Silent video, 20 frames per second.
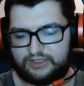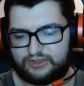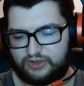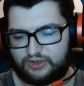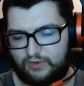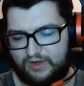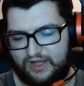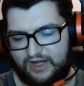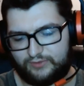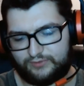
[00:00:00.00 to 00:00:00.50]

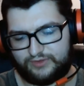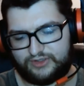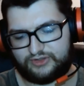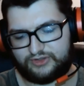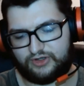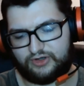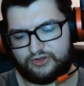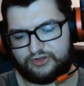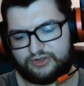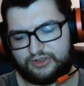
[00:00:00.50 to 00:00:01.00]
go ahead and
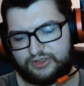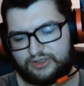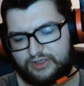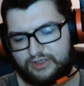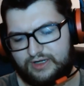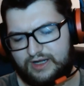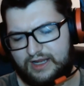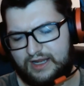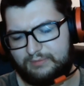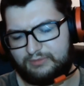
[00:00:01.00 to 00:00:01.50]
research,
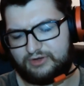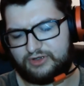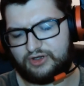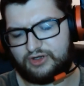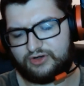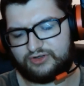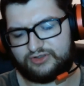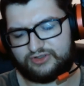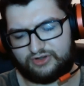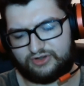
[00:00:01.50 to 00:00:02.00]
named
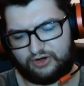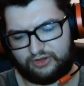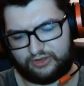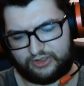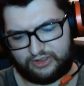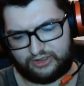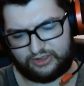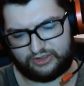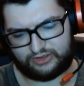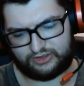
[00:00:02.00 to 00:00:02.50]

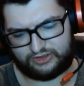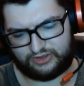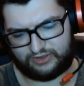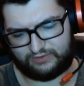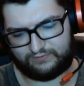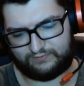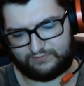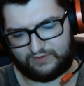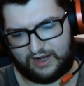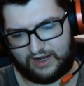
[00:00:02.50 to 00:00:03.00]
Eurostarling. You
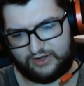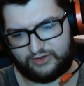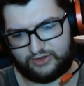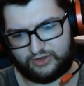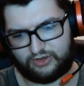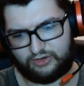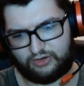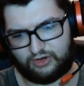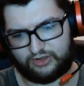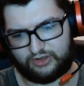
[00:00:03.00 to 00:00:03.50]
can find
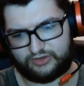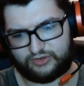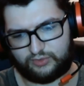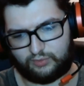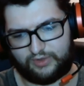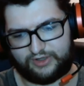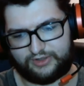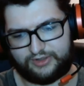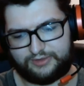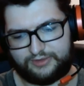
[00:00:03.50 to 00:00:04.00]
her on
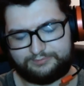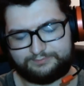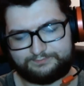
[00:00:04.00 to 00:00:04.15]
Twitter.